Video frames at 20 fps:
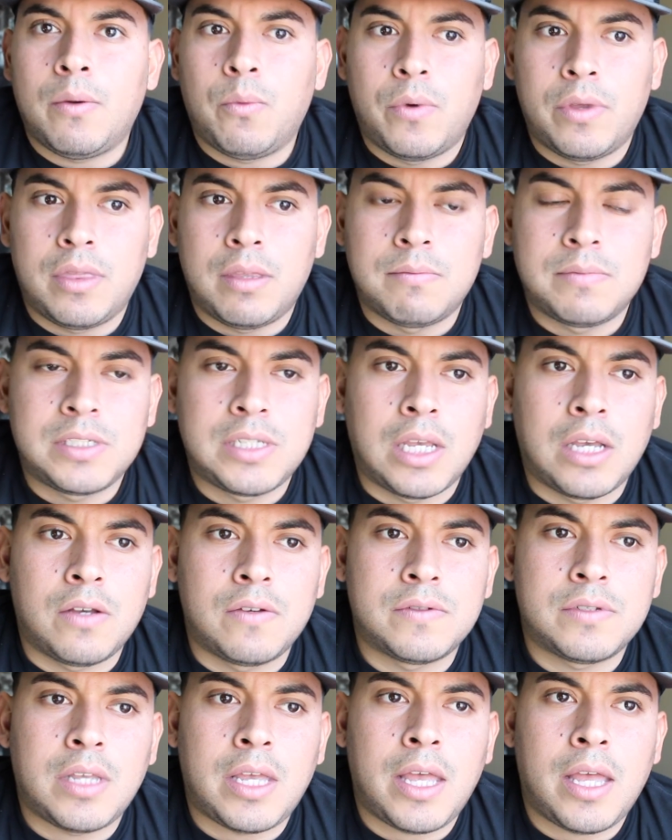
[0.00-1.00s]
with
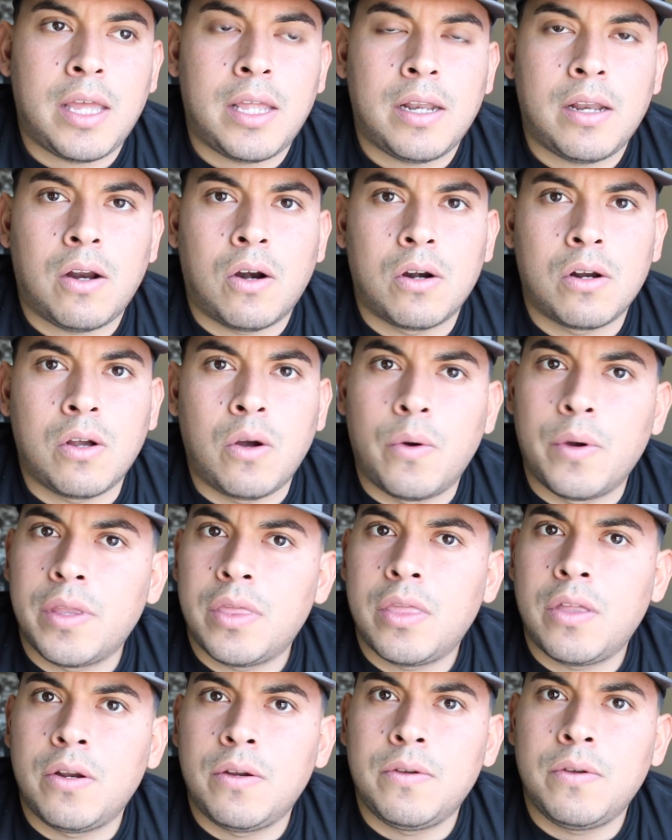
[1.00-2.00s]
themselves and are
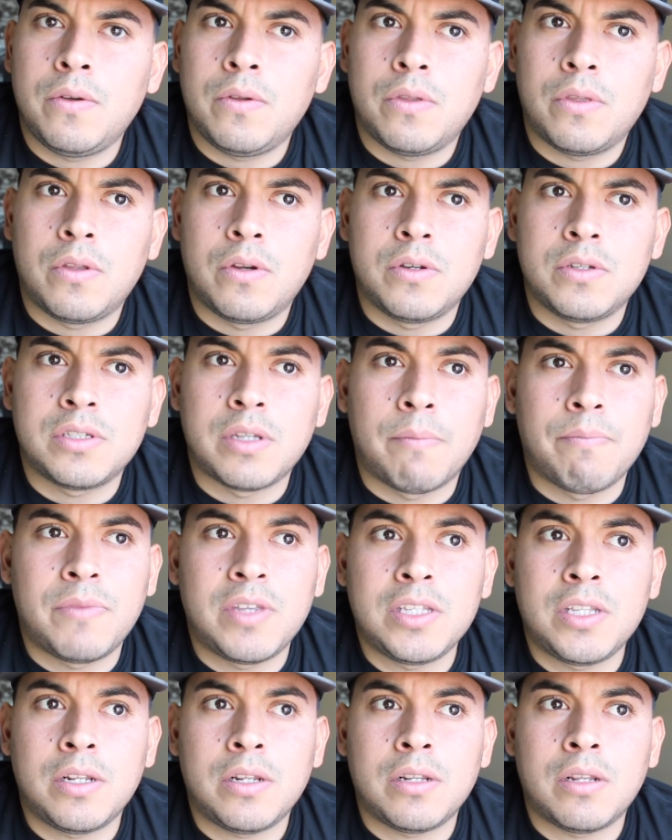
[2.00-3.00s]
going through through
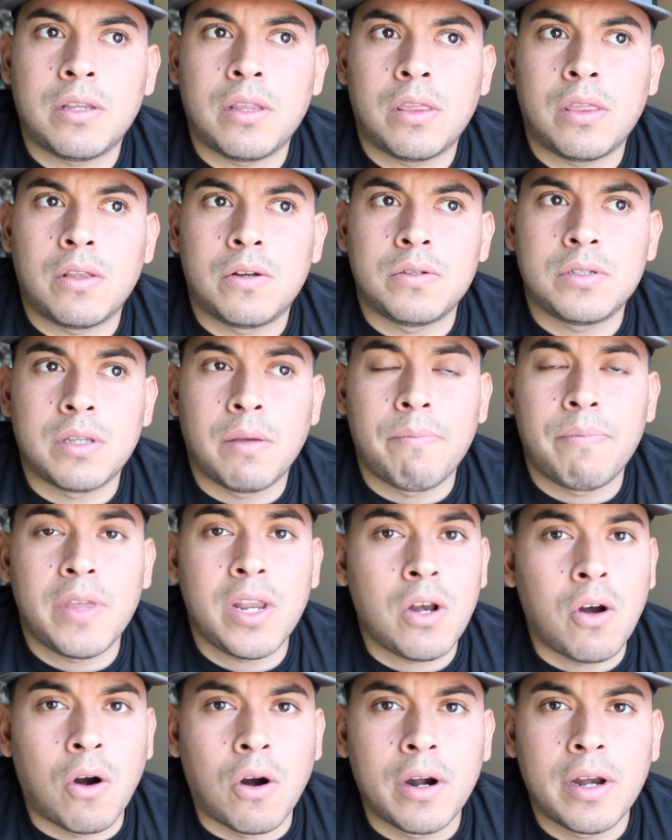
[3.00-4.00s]
something through
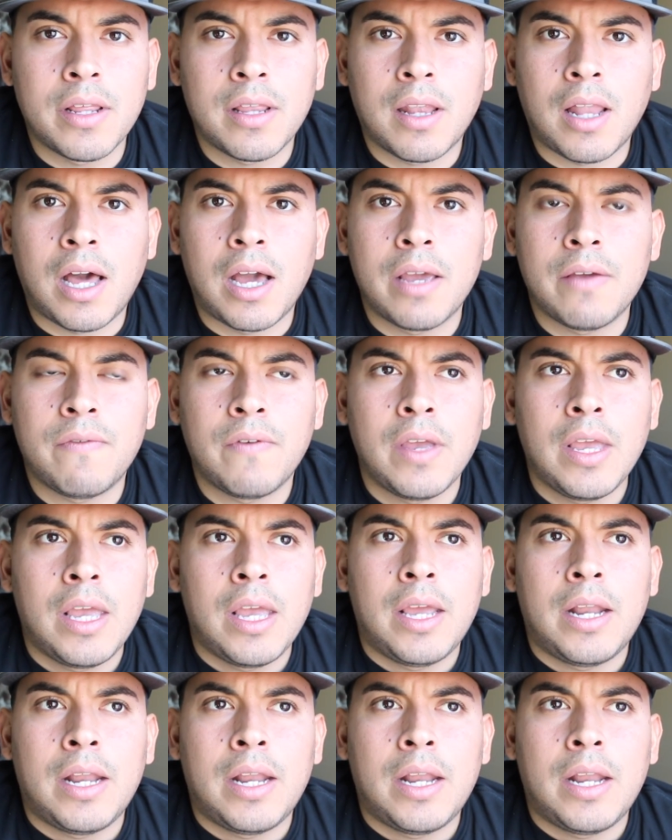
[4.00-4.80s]
something hard in life.